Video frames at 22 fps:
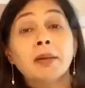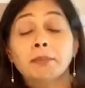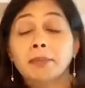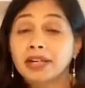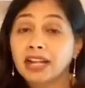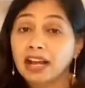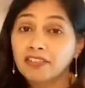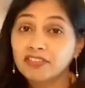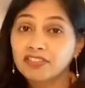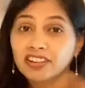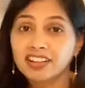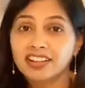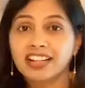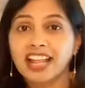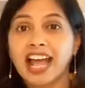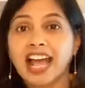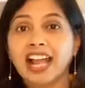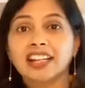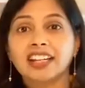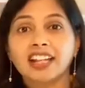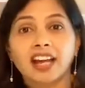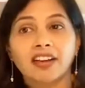But after
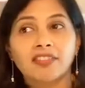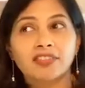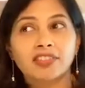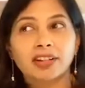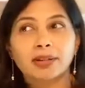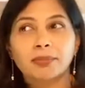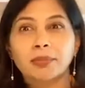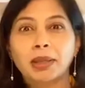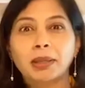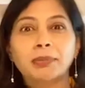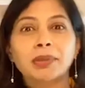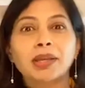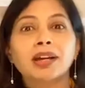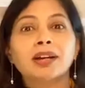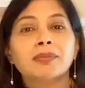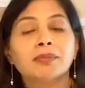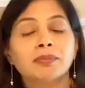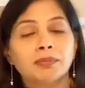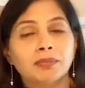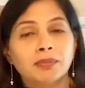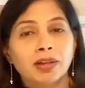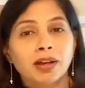that, after maybe
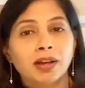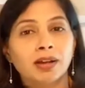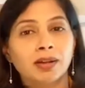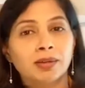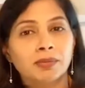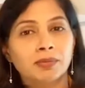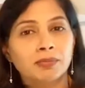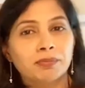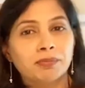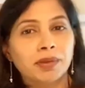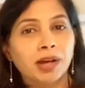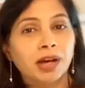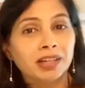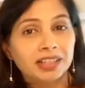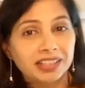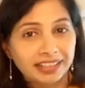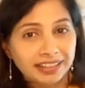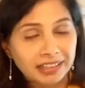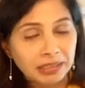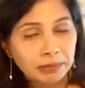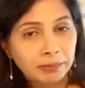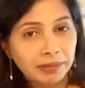a
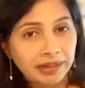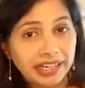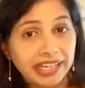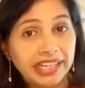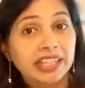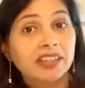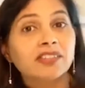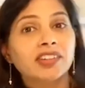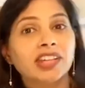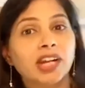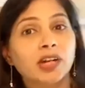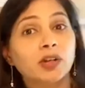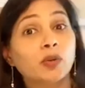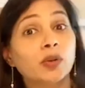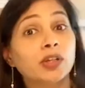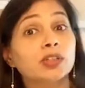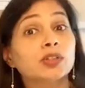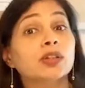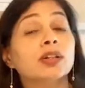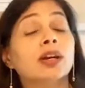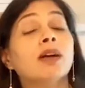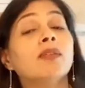little break, we are
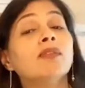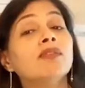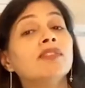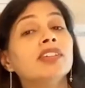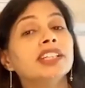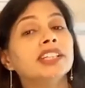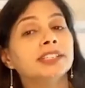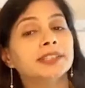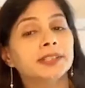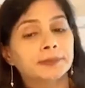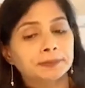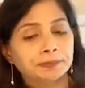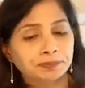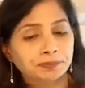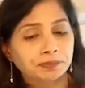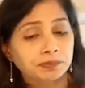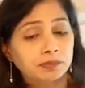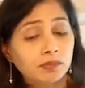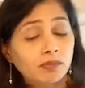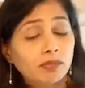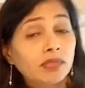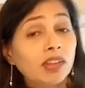going to come with the
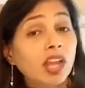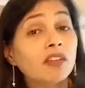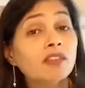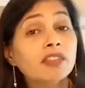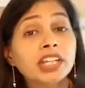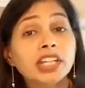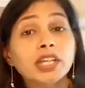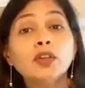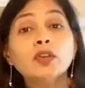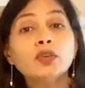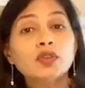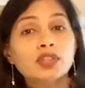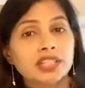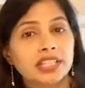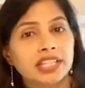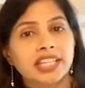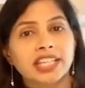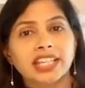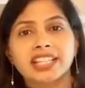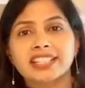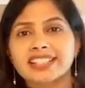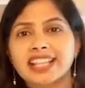video
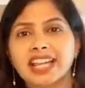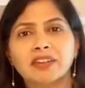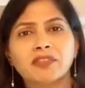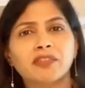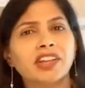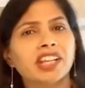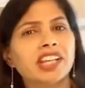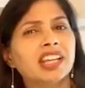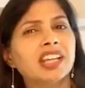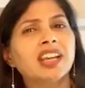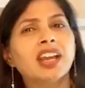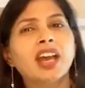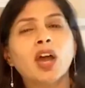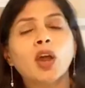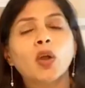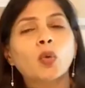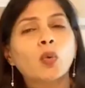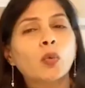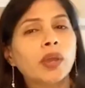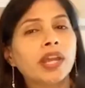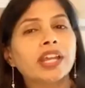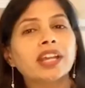series and very
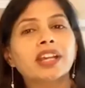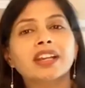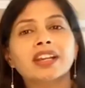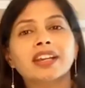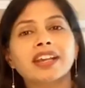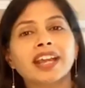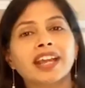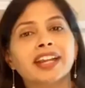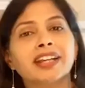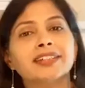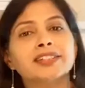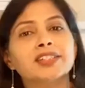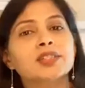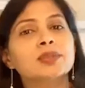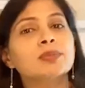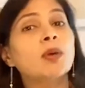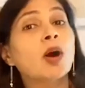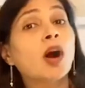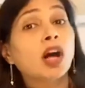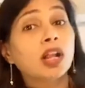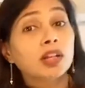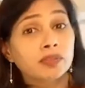quick and
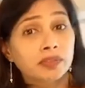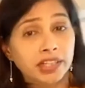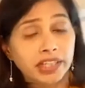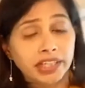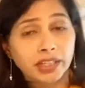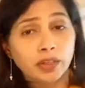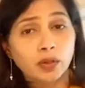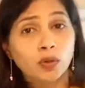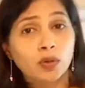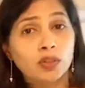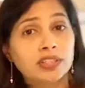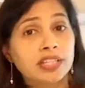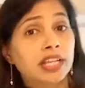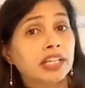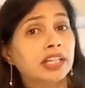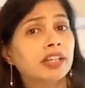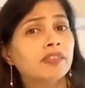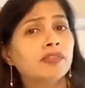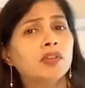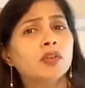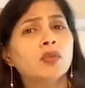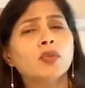small videos. And
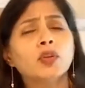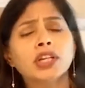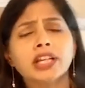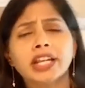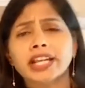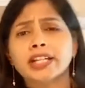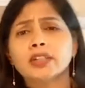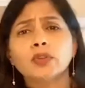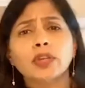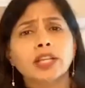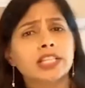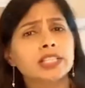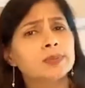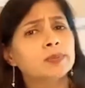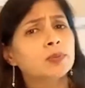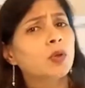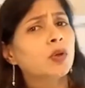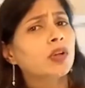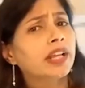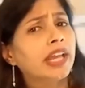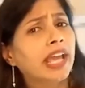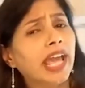if you would like to
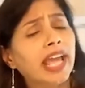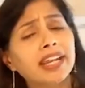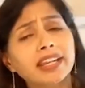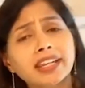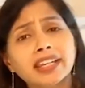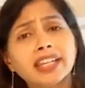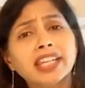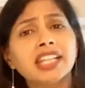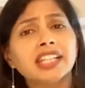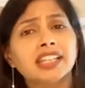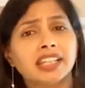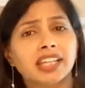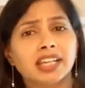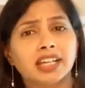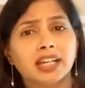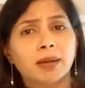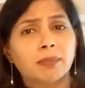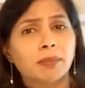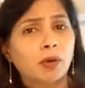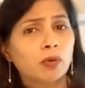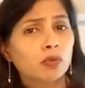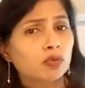explore anything
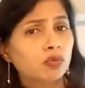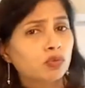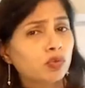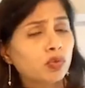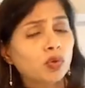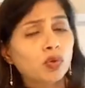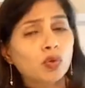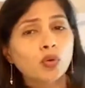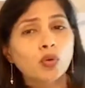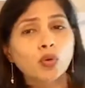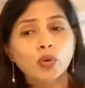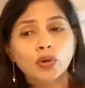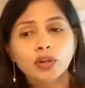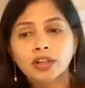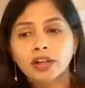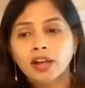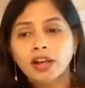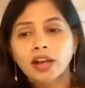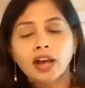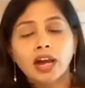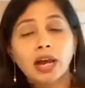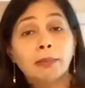about food,
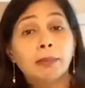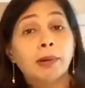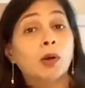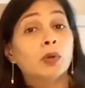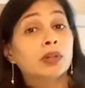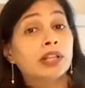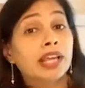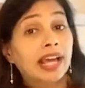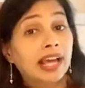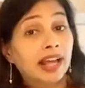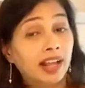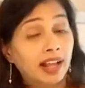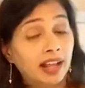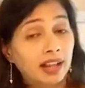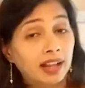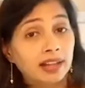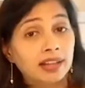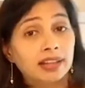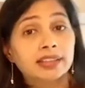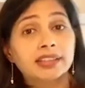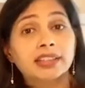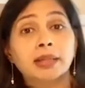about
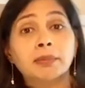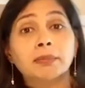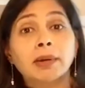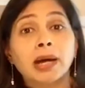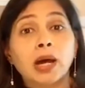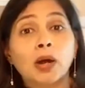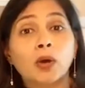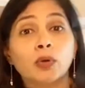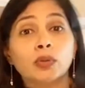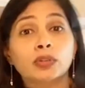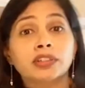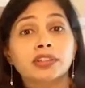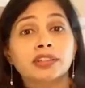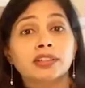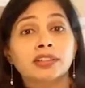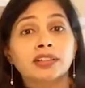health, about